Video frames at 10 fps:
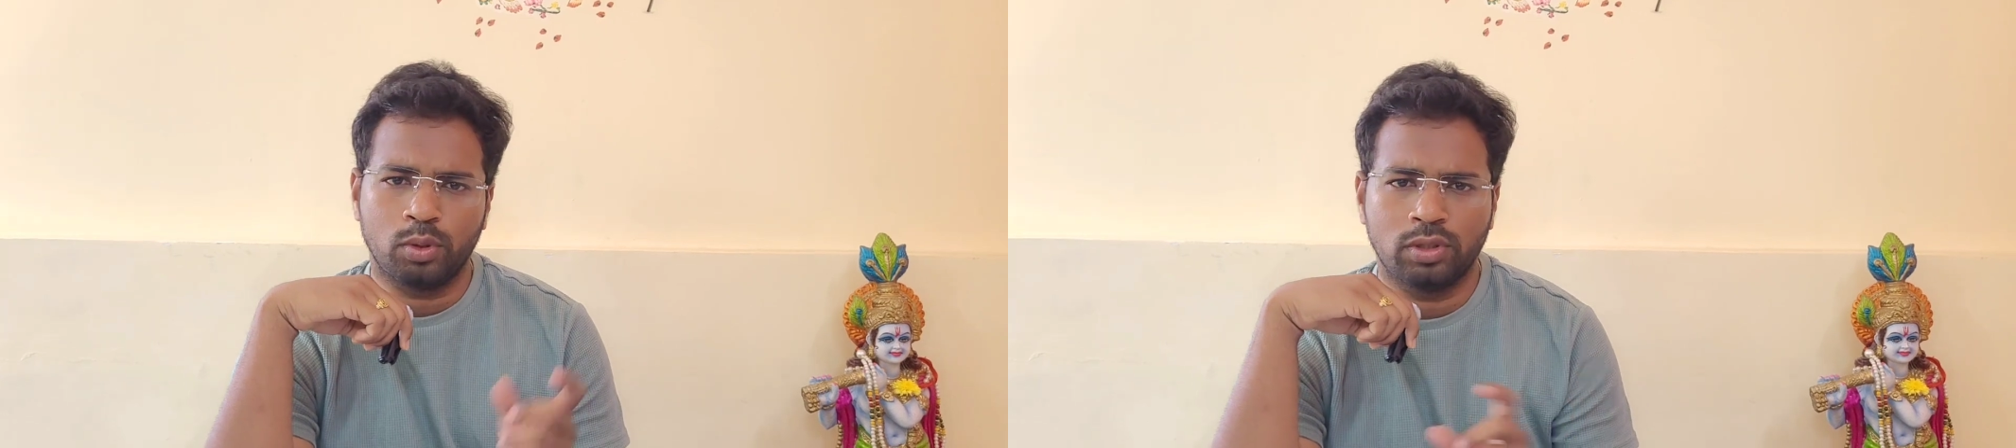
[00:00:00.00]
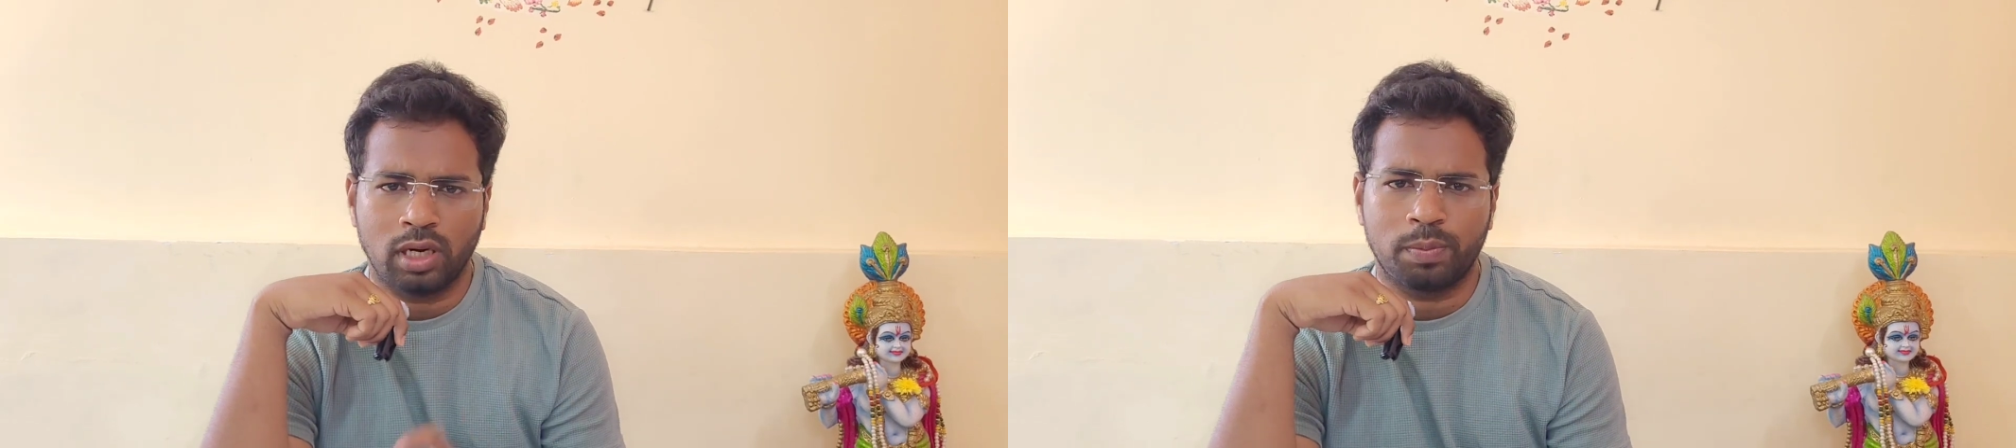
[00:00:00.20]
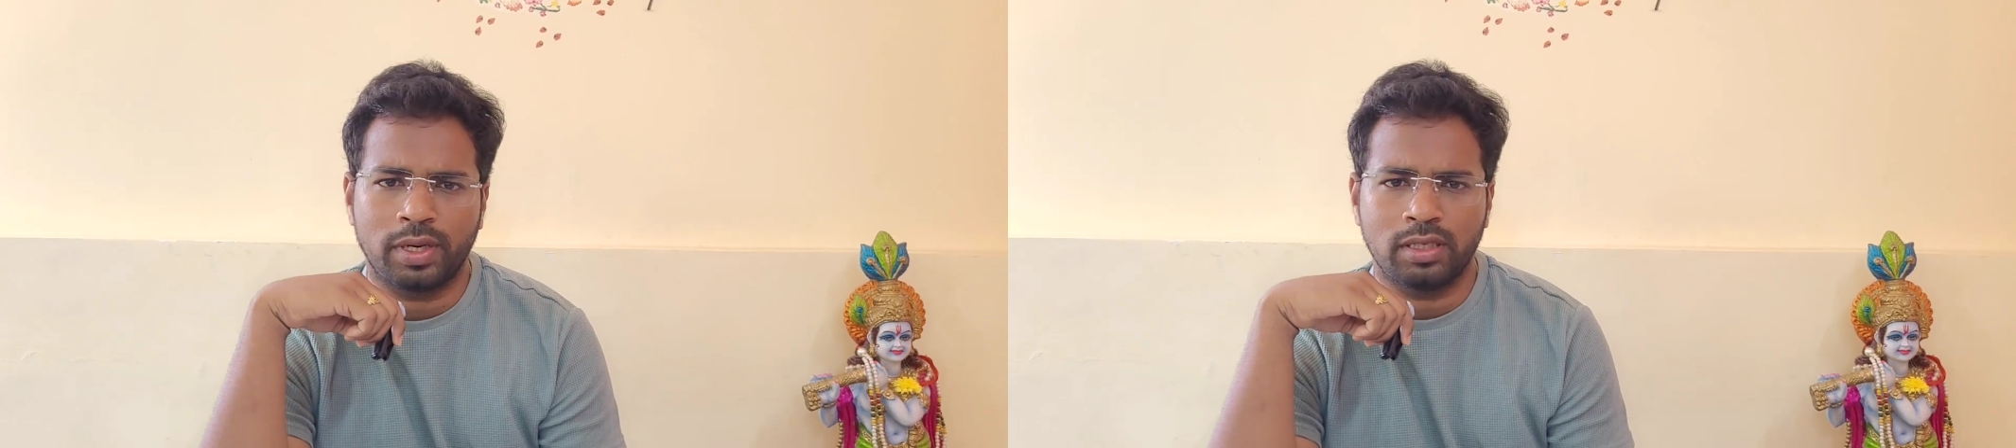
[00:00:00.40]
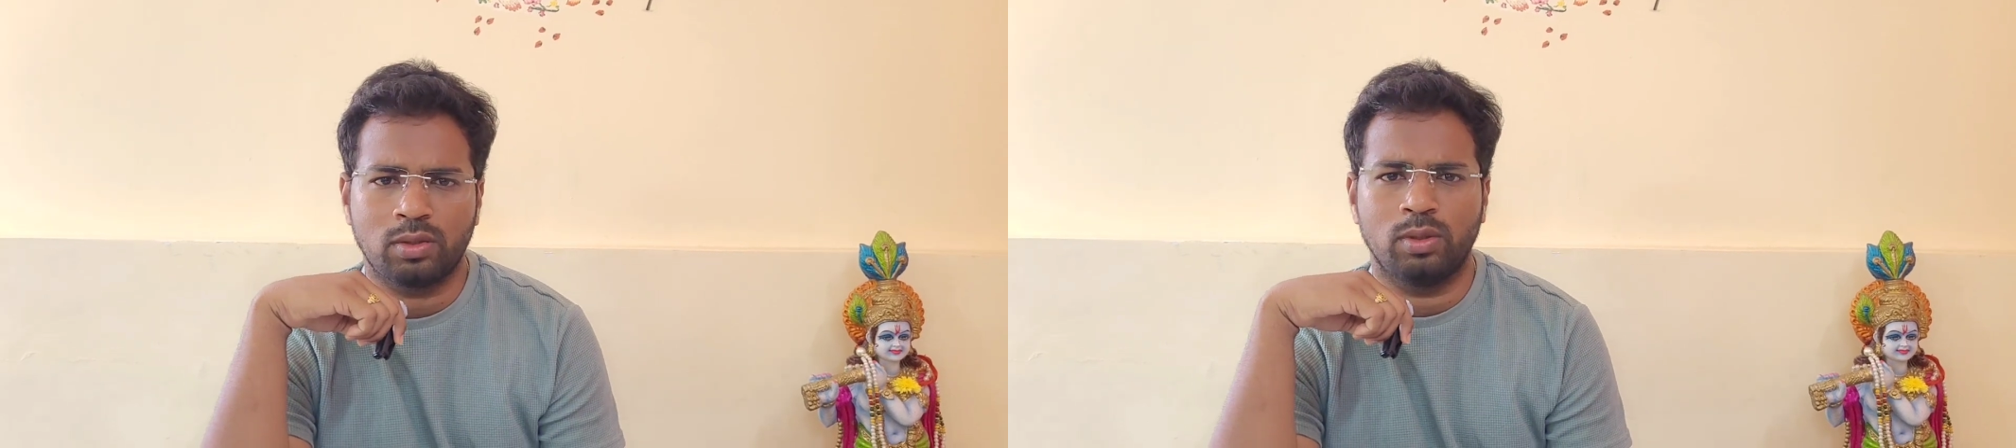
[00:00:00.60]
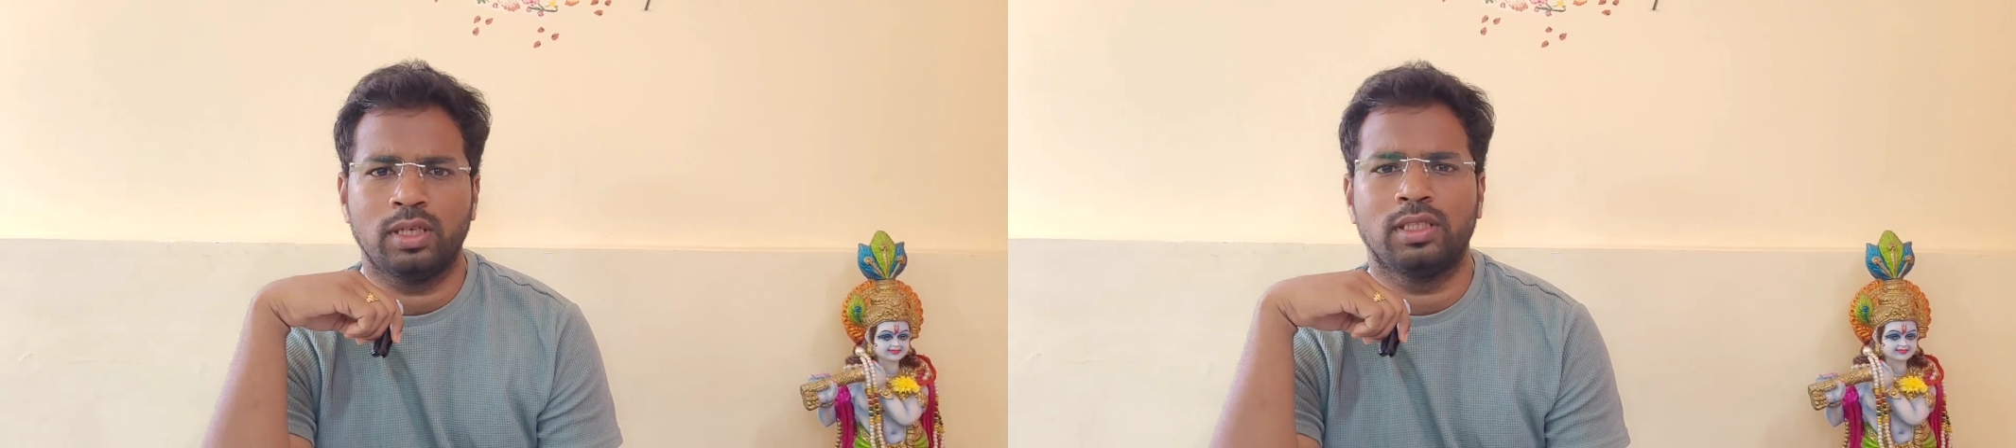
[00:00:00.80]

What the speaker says: to that place only.